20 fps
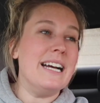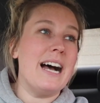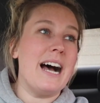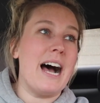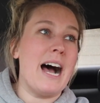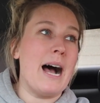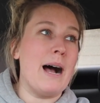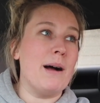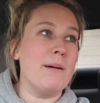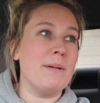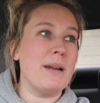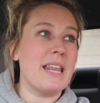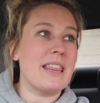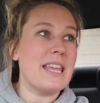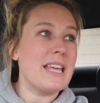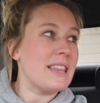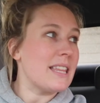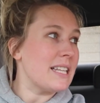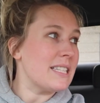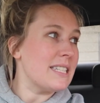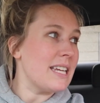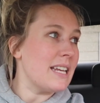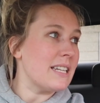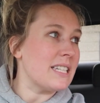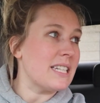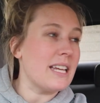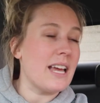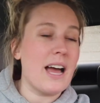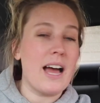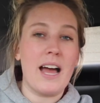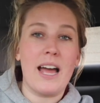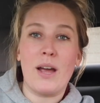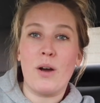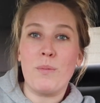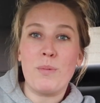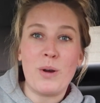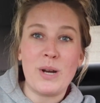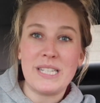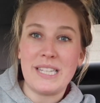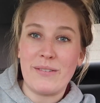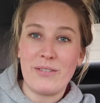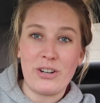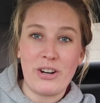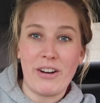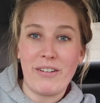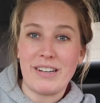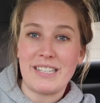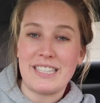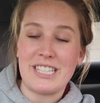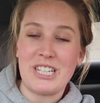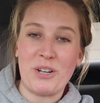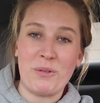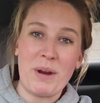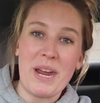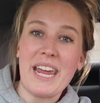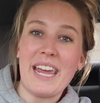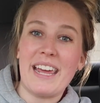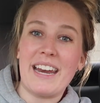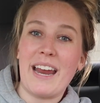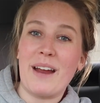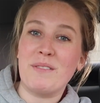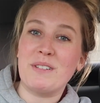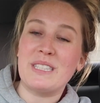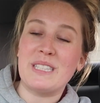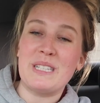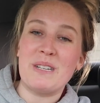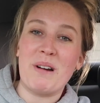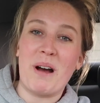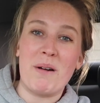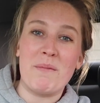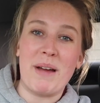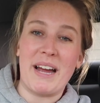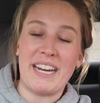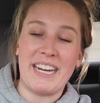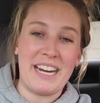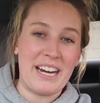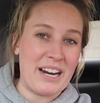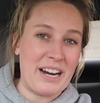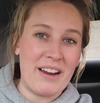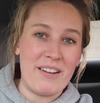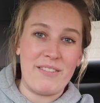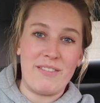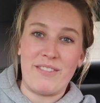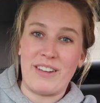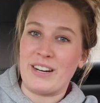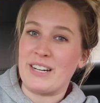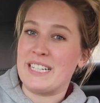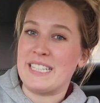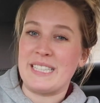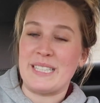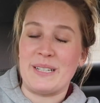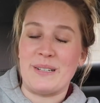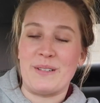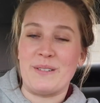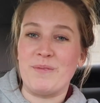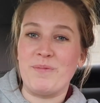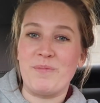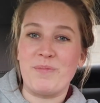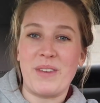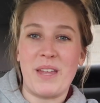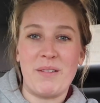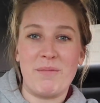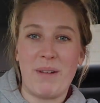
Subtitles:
And I think that's it. I hope you guys have a great rest of your week, and I will see you all back here very soon.